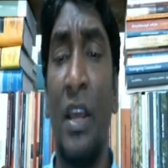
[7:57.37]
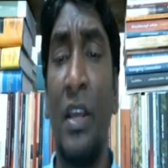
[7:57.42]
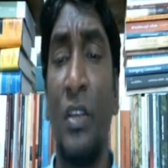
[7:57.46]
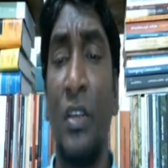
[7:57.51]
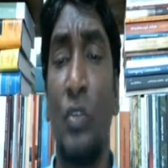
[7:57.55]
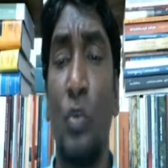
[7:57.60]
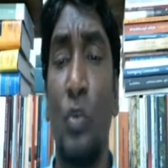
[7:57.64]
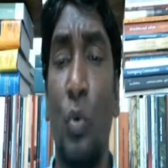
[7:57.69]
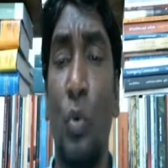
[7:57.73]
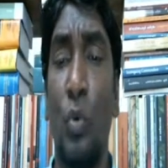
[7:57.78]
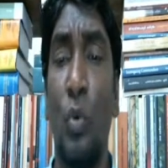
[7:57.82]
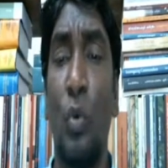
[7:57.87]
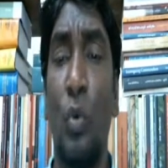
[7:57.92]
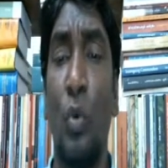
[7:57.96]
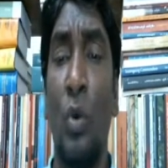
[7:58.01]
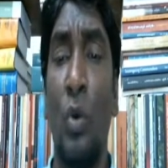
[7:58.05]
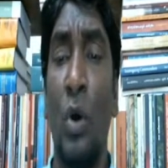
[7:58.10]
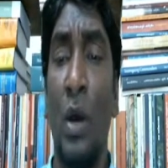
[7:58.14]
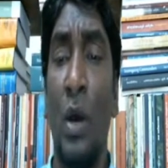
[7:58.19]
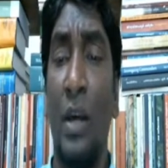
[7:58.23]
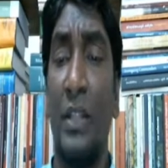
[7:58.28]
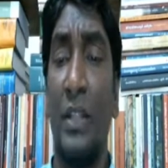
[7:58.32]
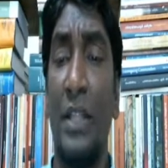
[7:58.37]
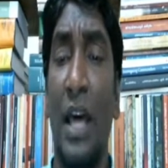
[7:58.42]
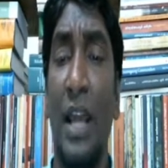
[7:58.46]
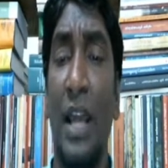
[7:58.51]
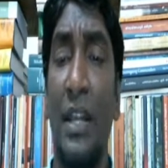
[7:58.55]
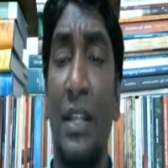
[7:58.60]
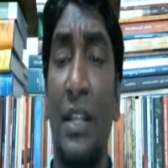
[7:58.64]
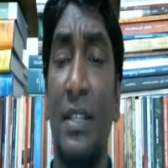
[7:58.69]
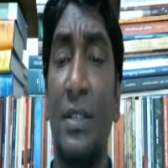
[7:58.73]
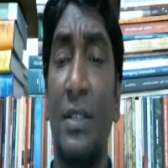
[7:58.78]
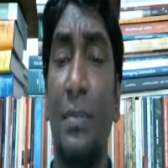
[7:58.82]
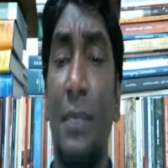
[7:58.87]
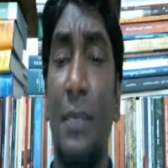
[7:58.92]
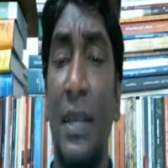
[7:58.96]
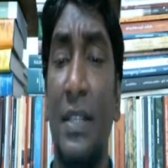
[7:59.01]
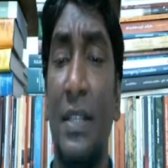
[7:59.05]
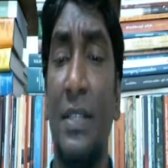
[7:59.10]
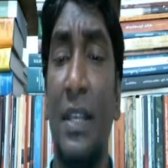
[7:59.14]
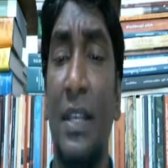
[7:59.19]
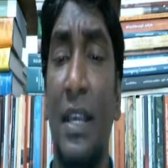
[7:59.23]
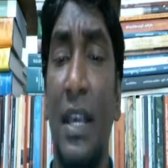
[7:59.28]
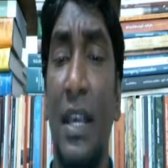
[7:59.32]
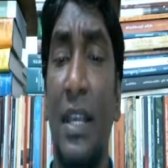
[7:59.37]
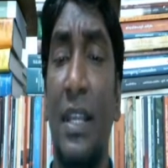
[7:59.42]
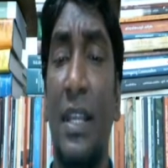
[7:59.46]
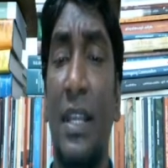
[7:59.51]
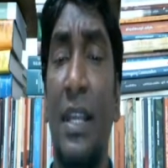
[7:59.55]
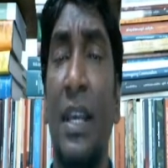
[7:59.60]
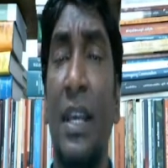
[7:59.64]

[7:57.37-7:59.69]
so that is basically